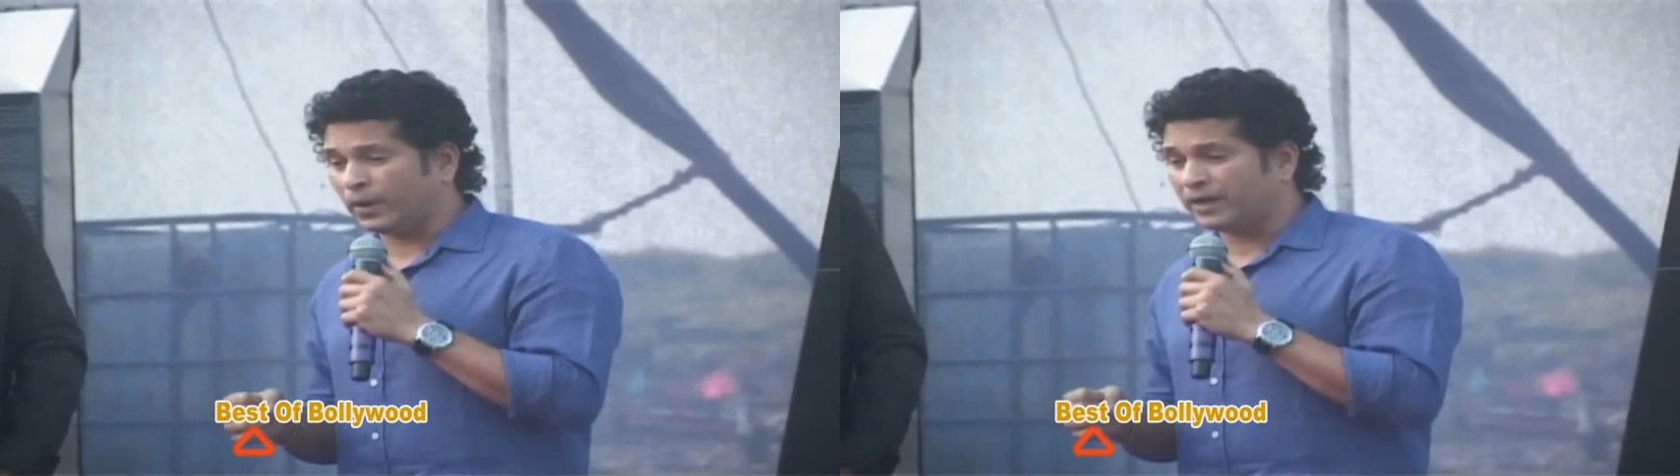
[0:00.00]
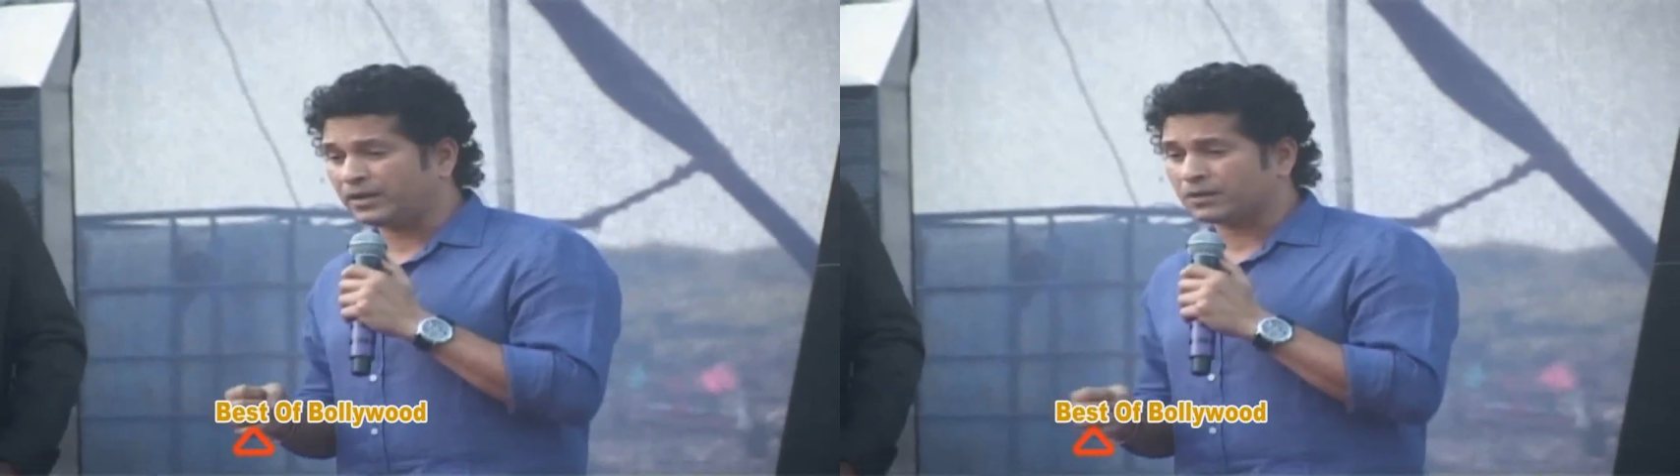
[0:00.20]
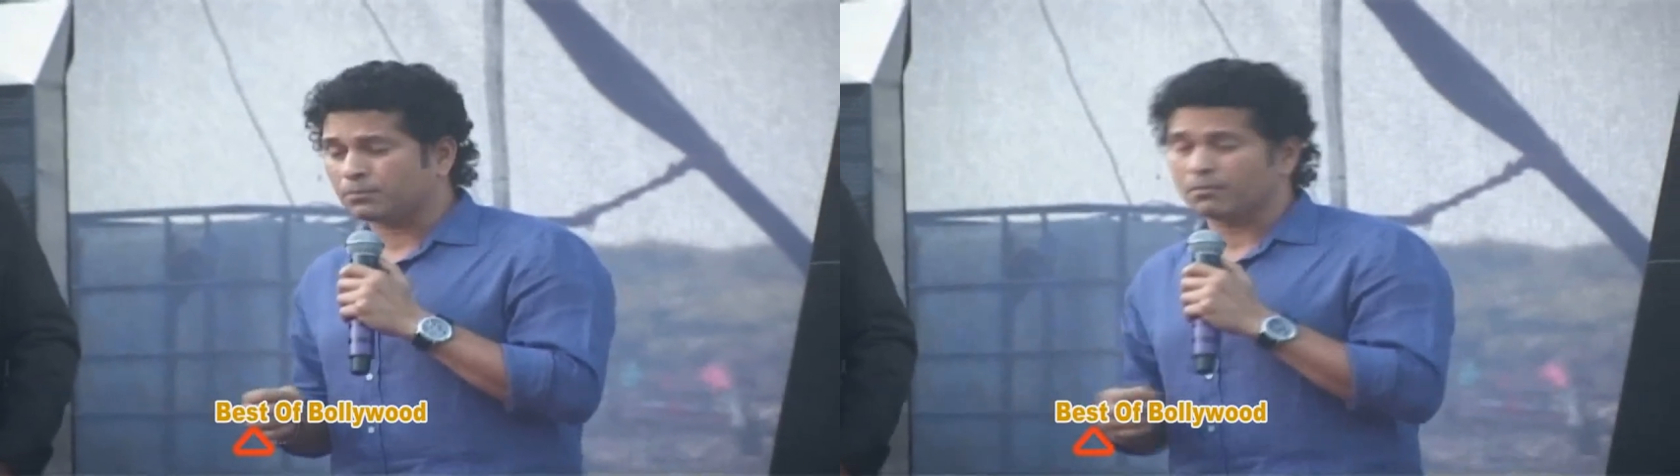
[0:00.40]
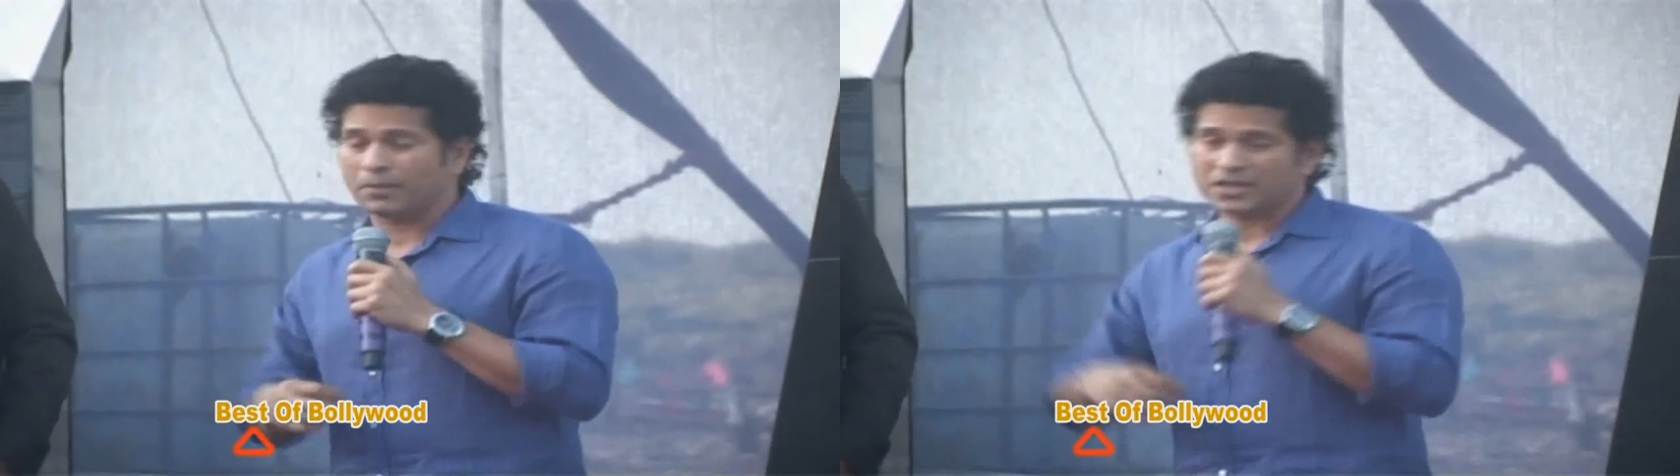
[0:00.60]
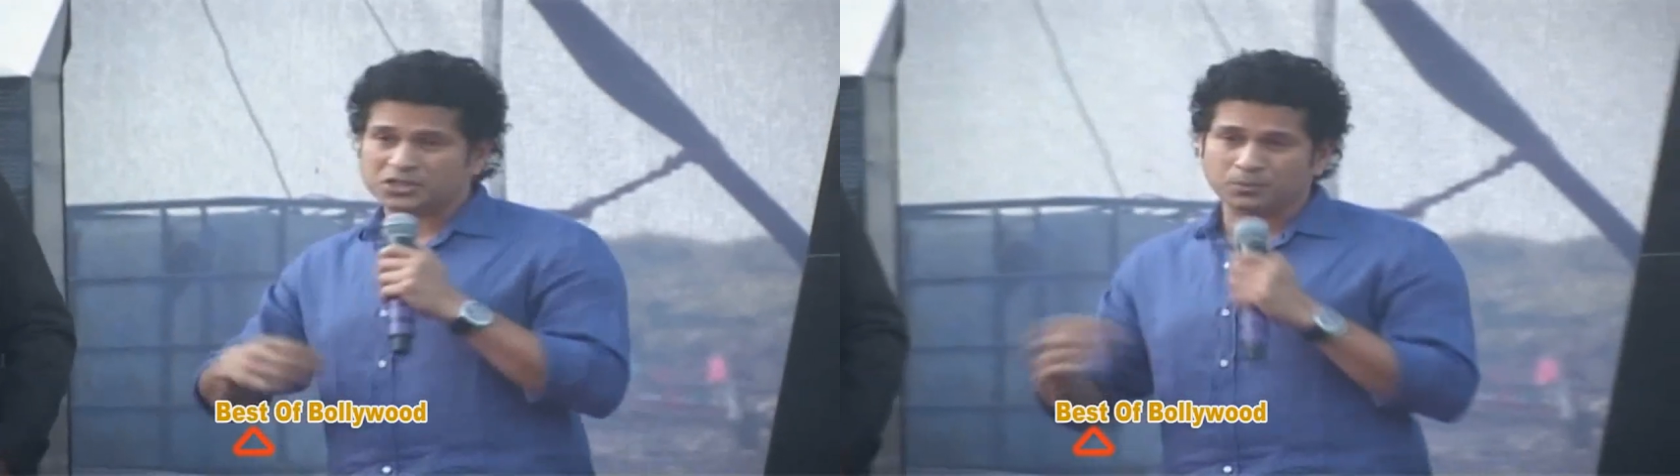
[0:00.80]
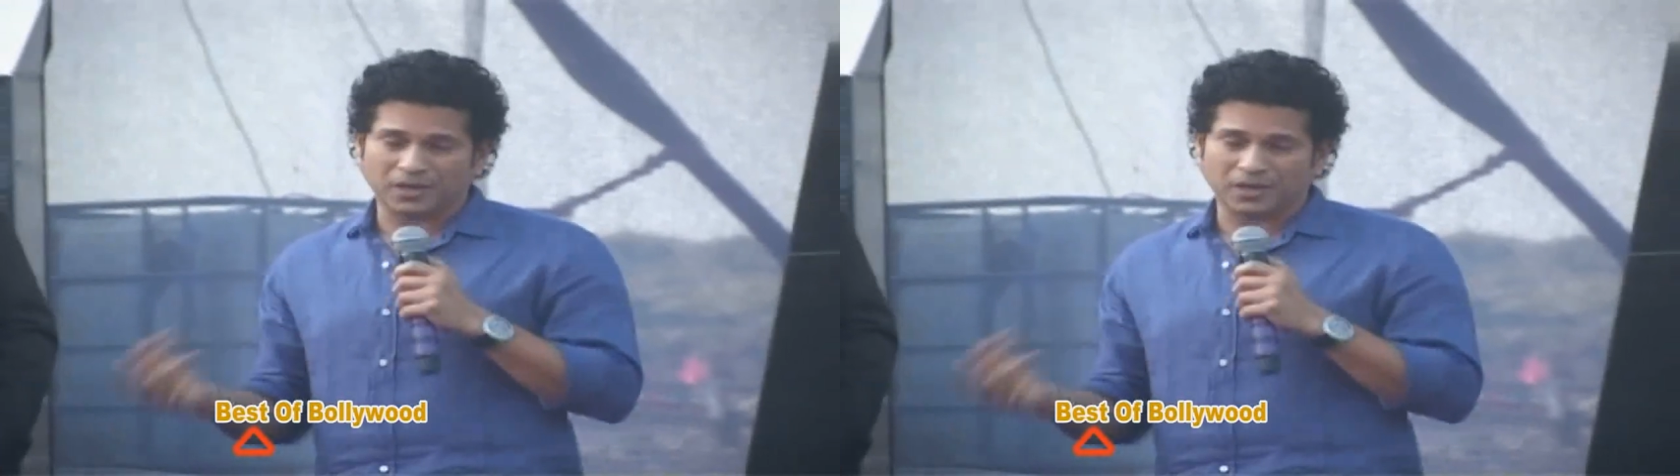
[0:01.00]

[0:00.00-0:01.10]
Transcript: went much,